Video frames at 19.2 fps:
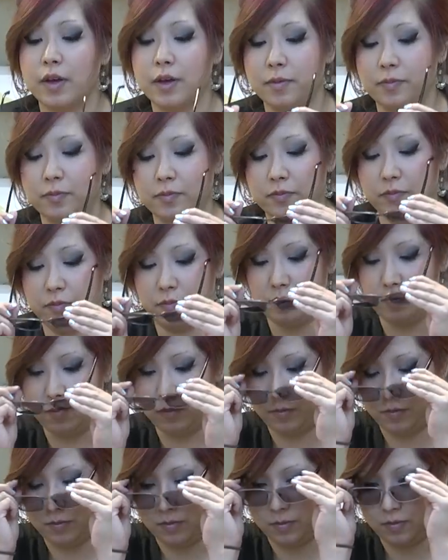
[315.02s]
rays so they'll
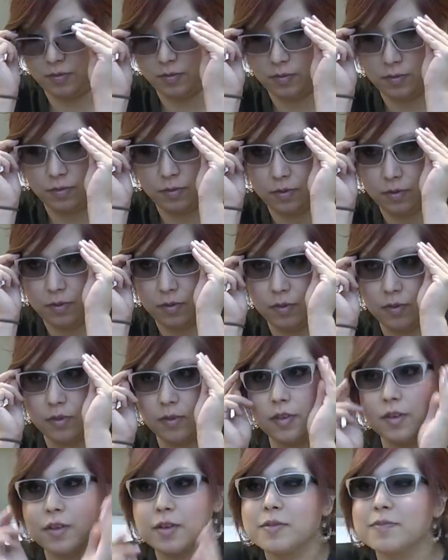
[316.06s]
only change
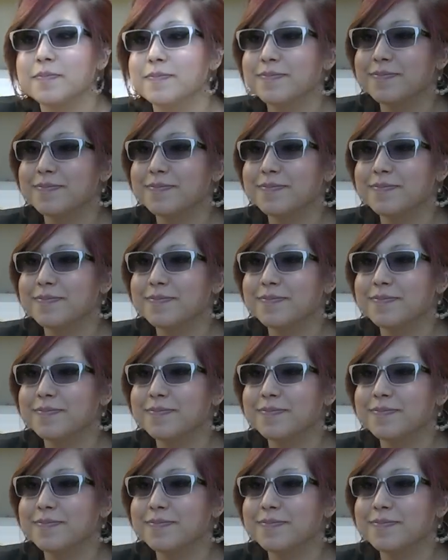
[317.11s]
when they go